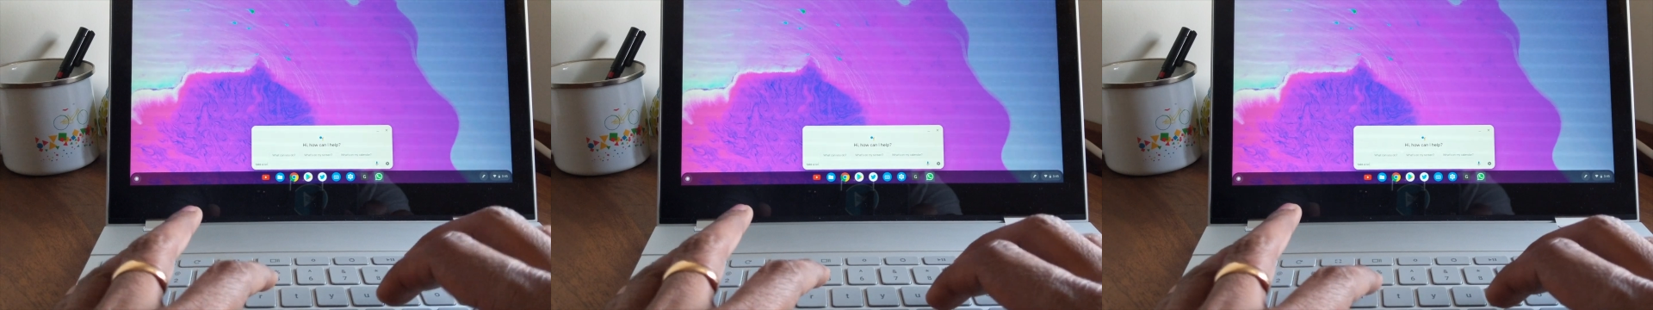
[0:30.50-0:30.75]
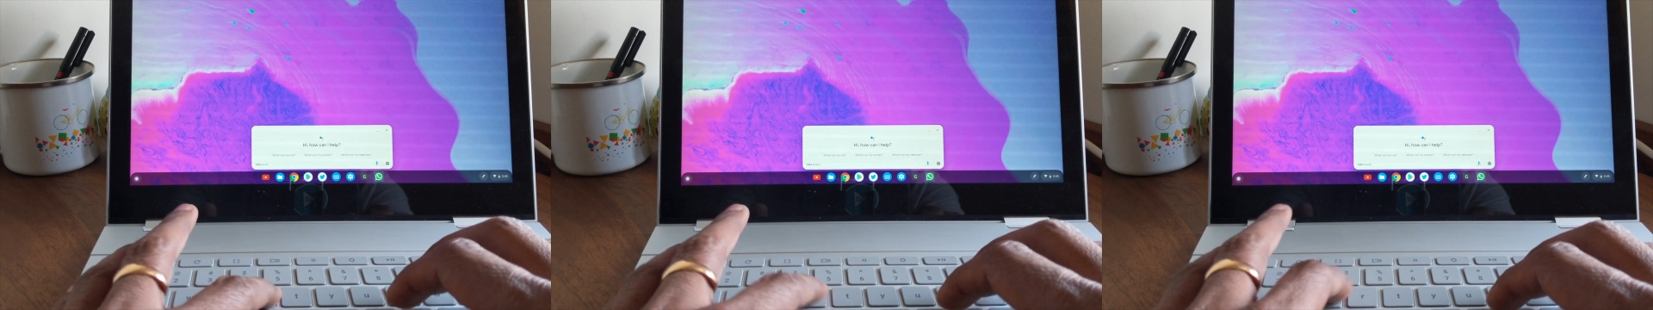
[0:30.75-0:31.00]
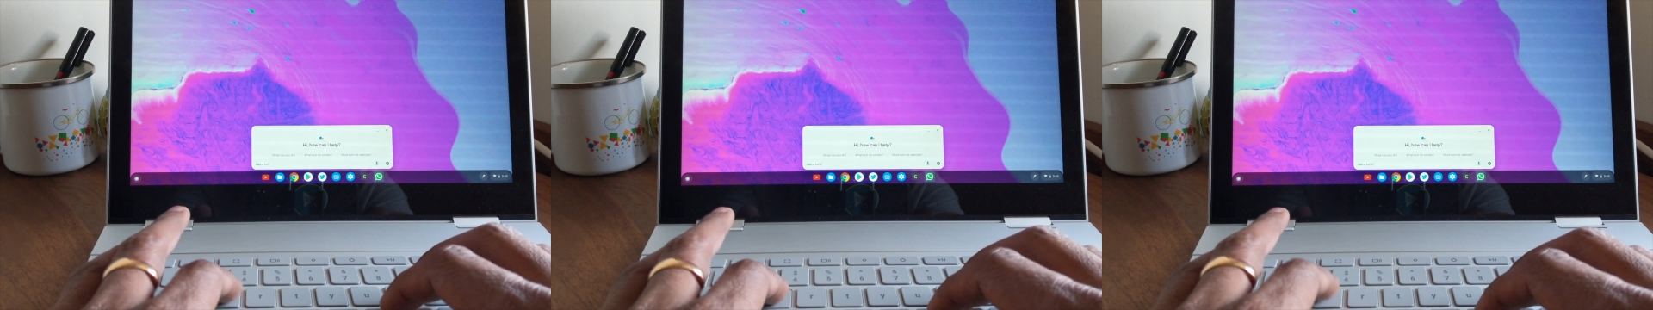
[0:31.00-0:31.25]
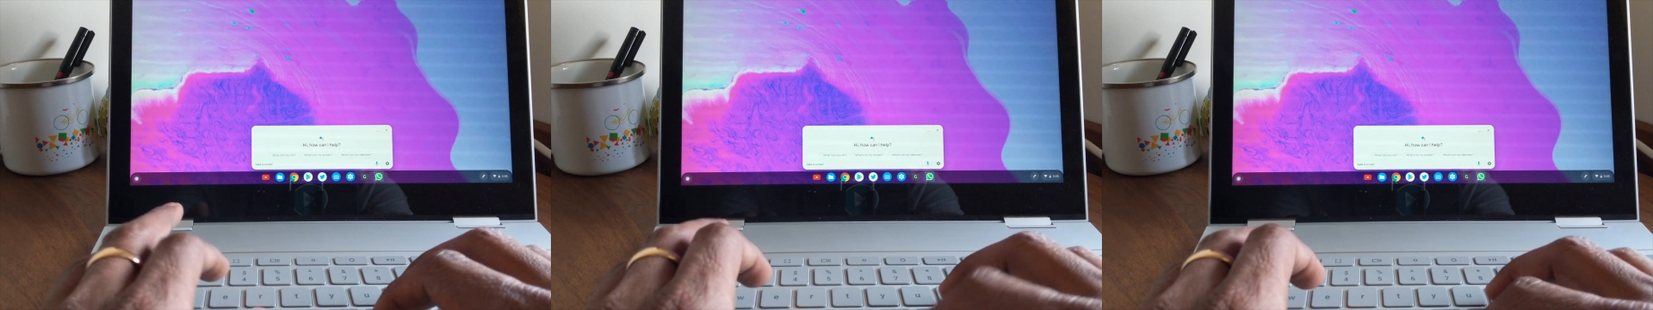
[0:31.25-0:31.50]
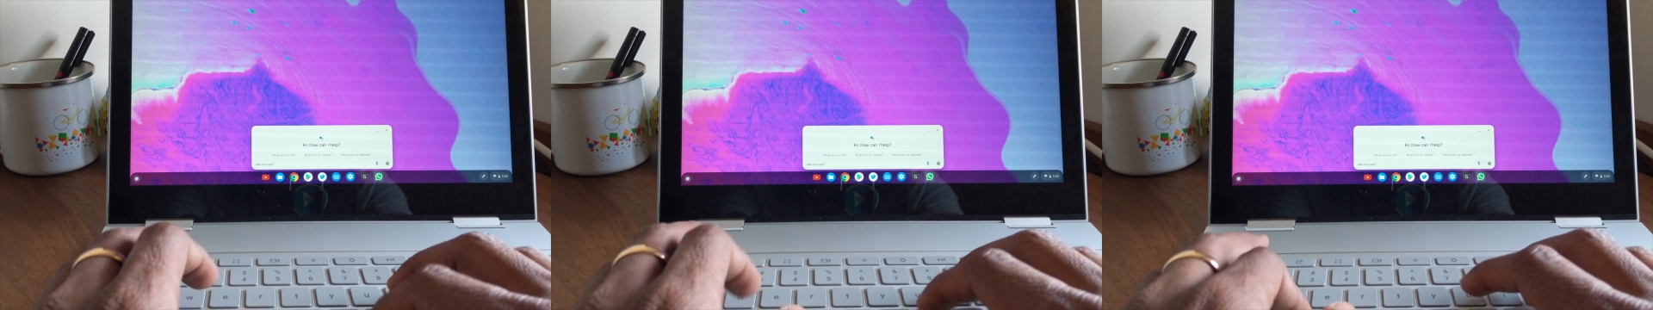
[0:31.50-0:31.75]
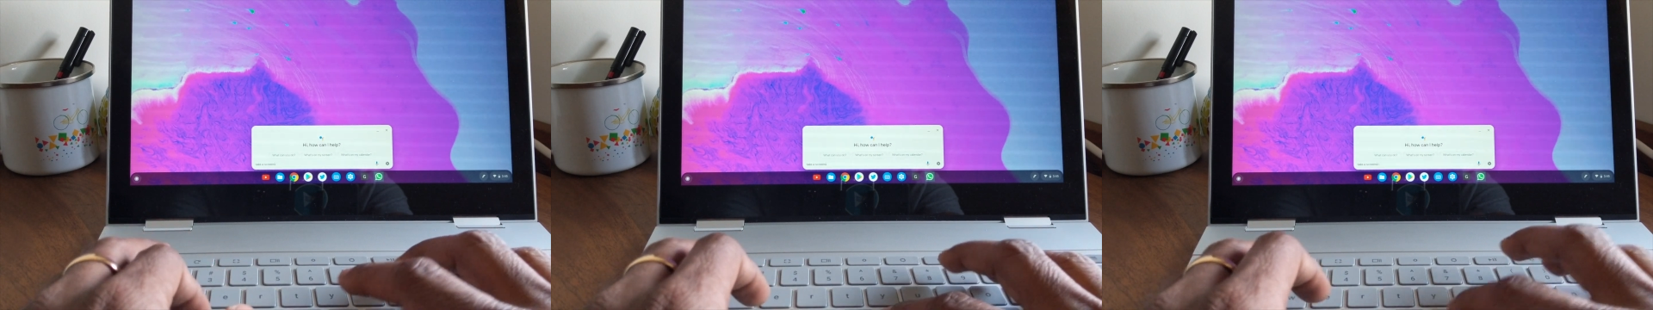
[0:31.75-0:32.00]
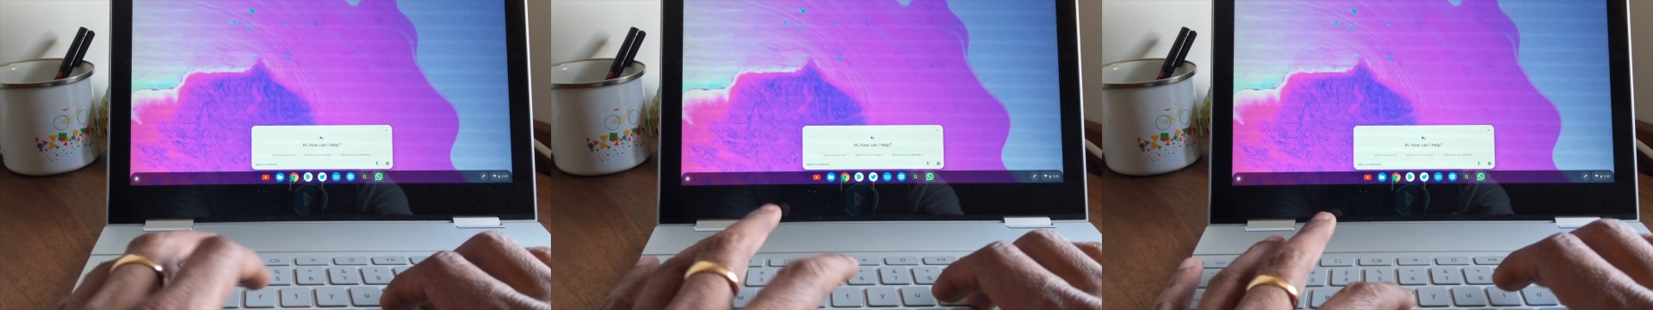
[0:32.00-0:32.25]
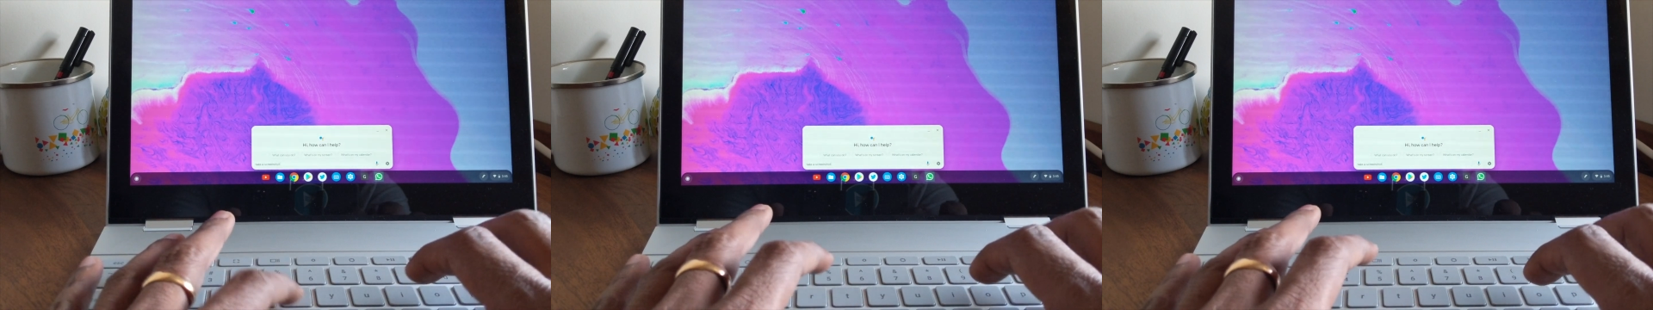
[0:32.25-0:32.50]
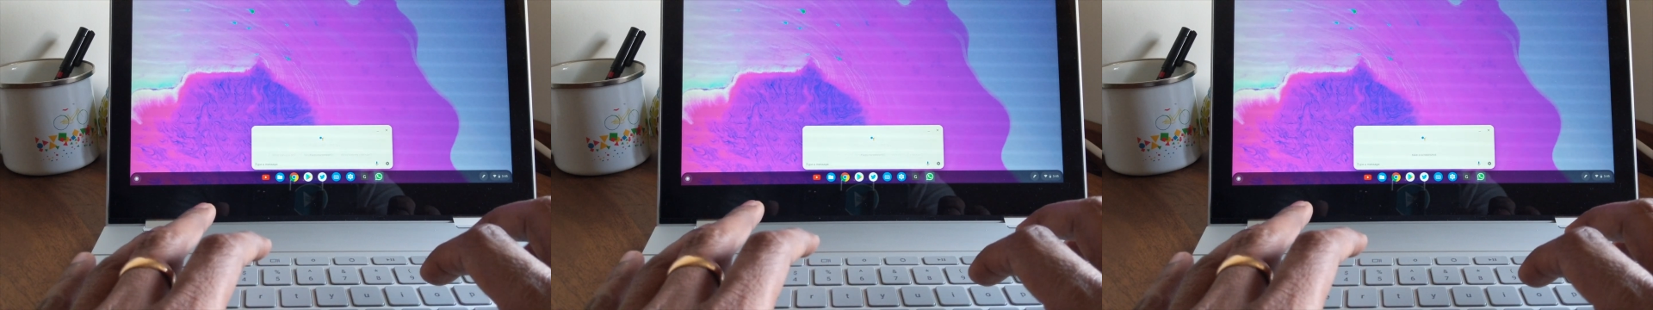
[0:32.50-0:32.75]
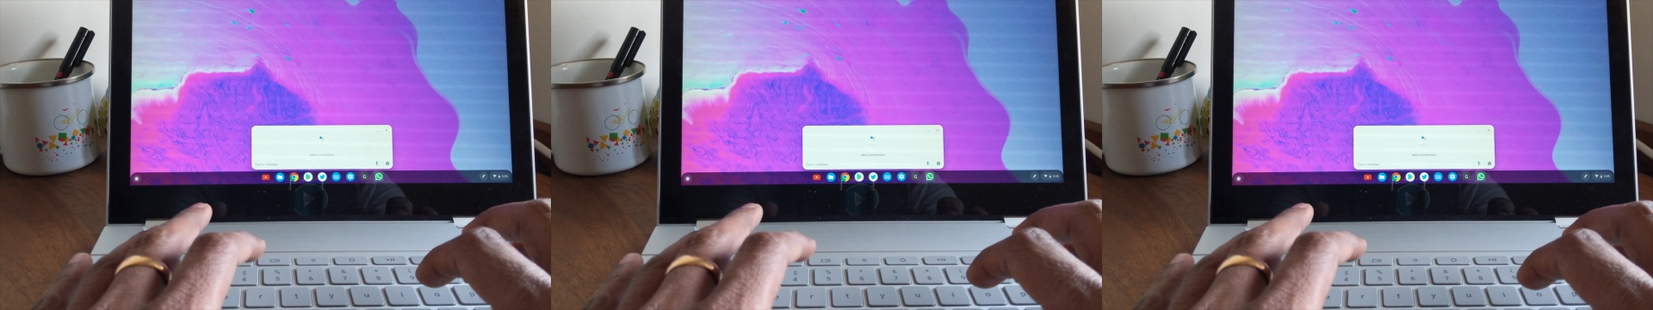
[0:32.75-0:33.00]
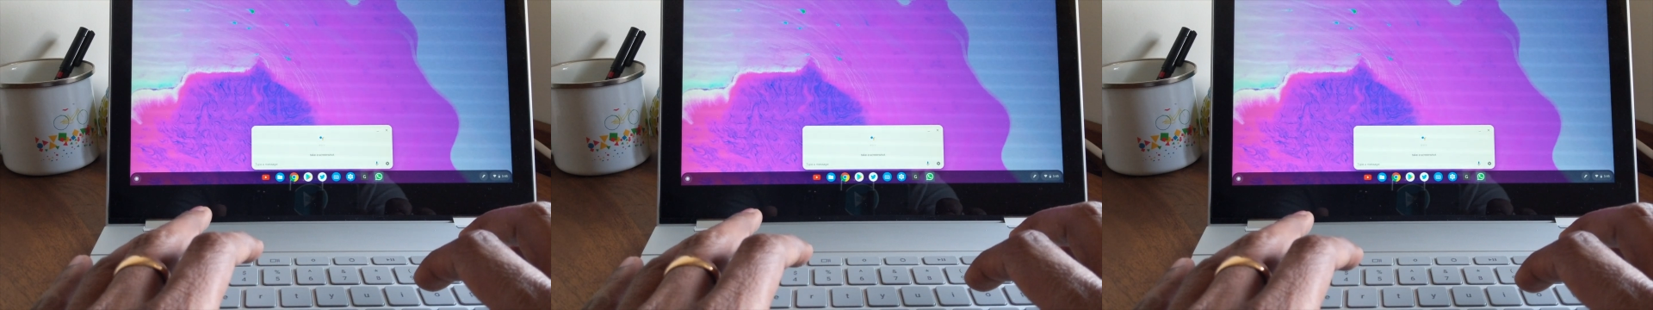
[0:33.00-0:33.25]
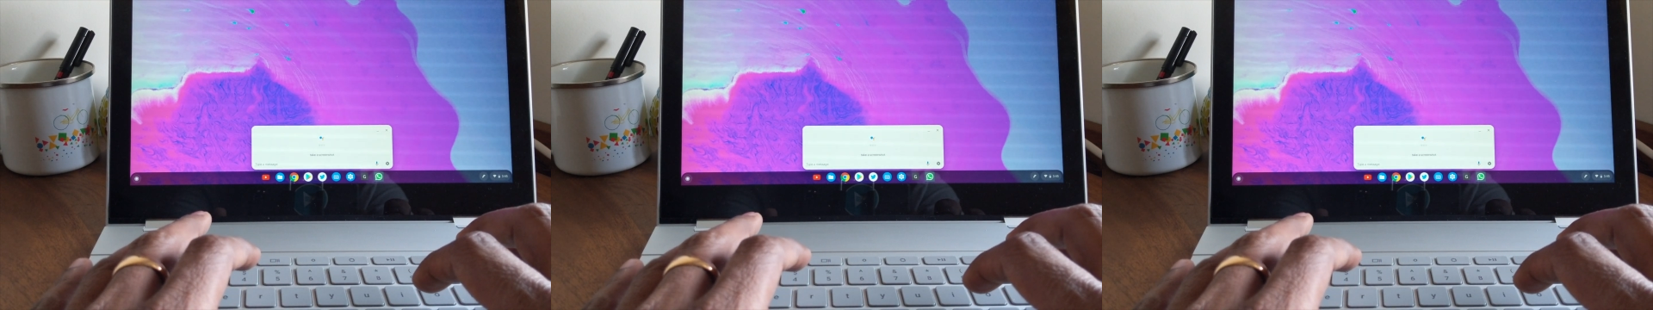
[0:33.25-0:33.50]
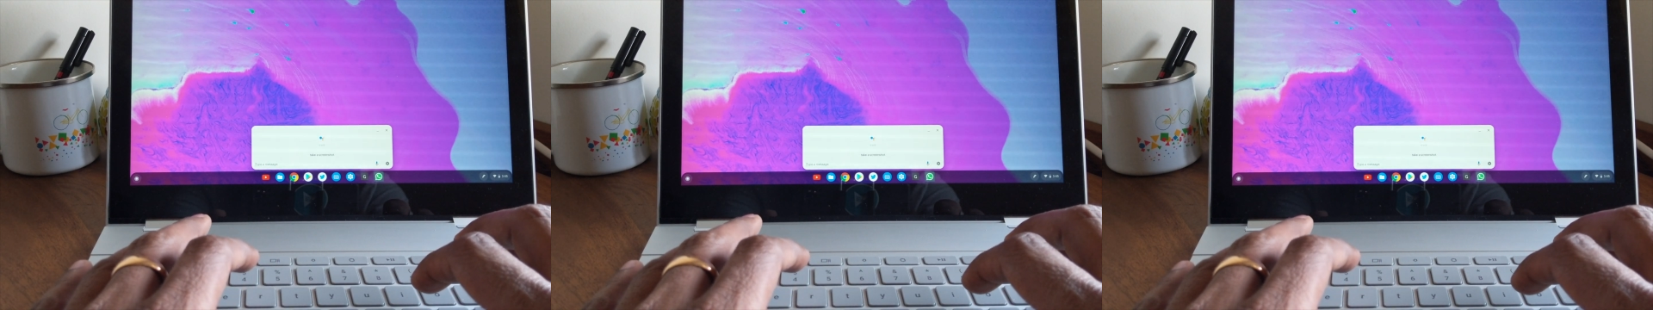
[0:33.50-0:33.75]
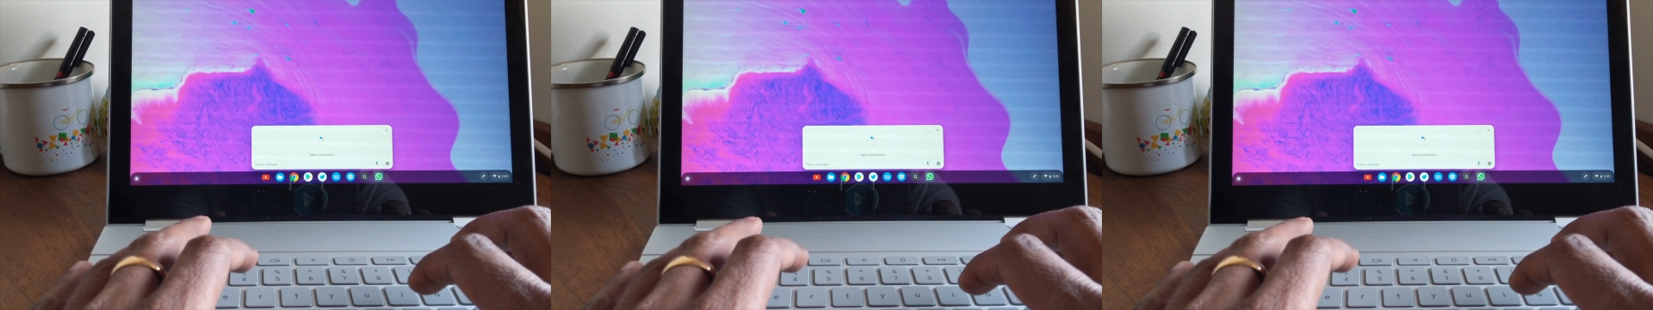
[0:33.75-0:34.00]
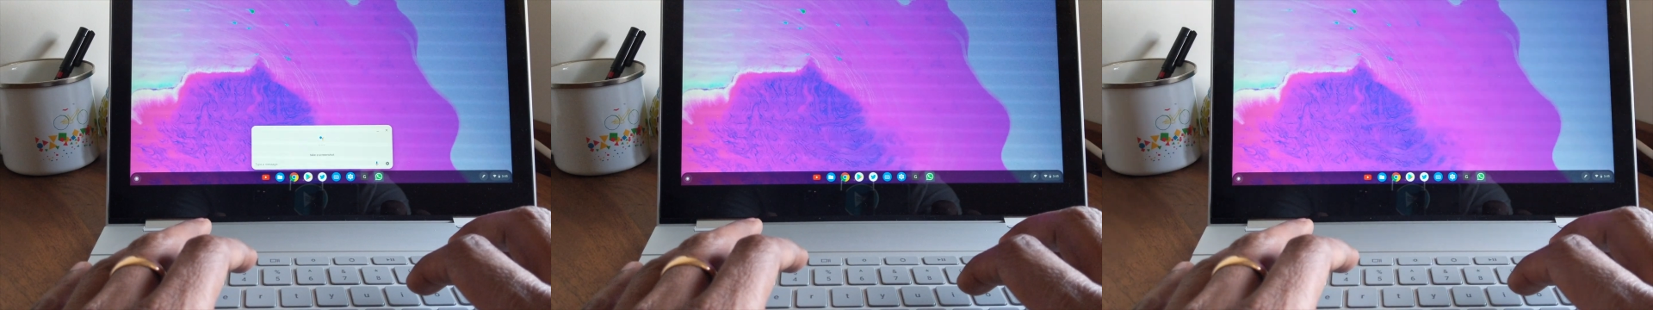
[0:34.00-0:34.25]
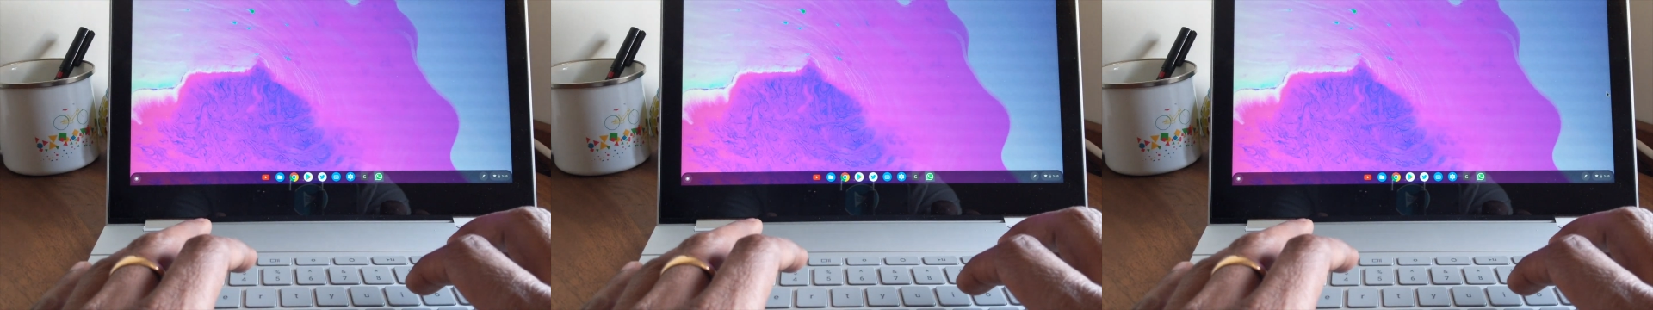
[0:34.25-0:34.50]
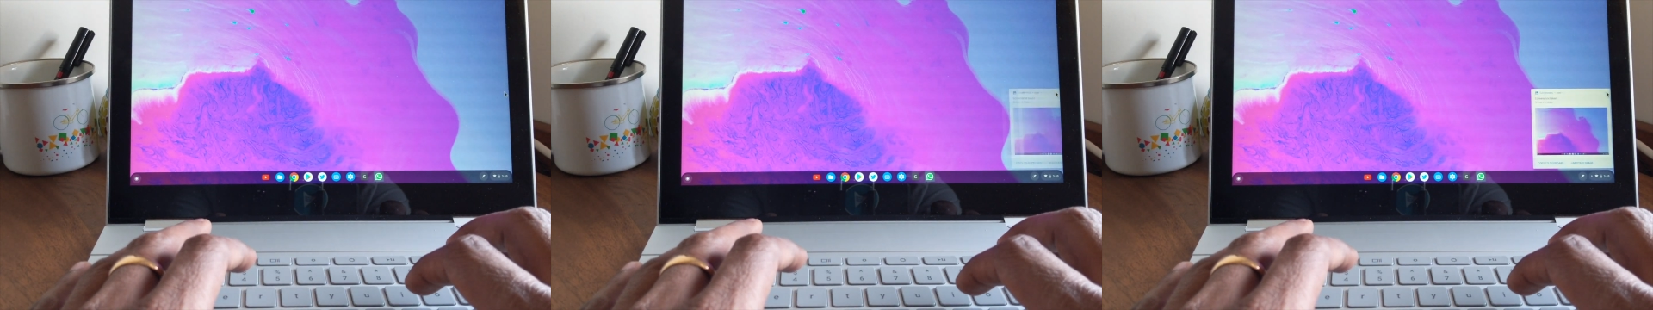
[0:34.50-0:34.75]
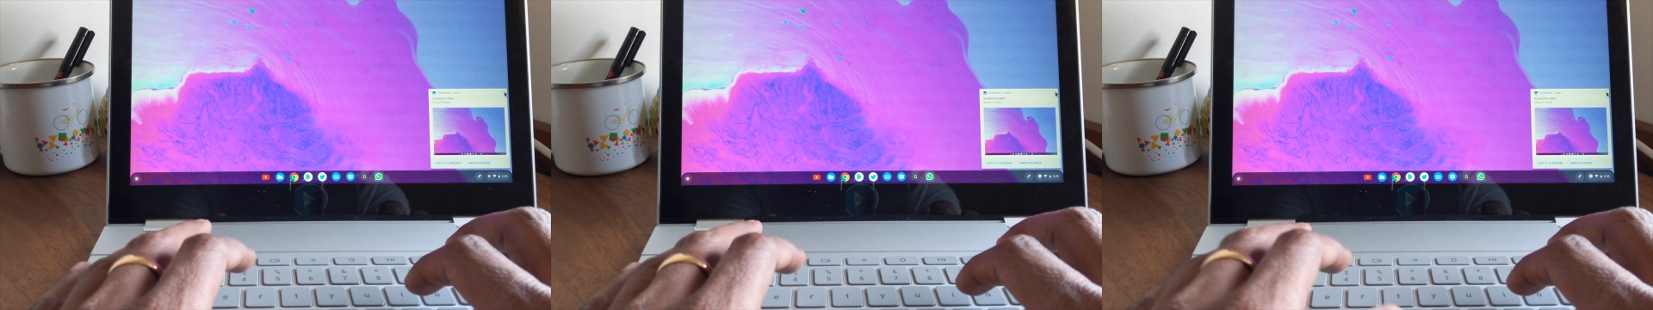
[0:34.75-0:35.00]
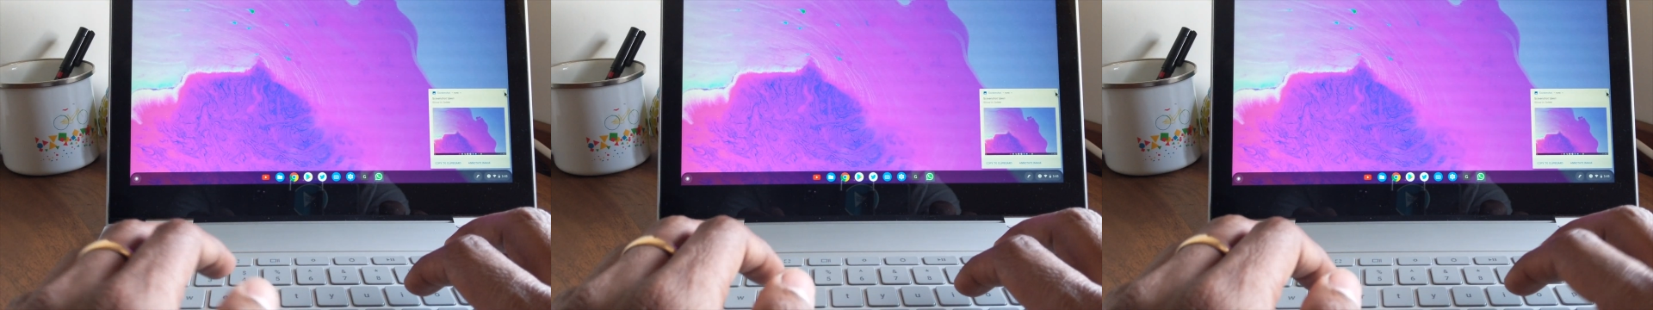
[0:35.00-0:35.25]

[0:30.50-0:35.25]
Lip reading: [unreadable: no face in view]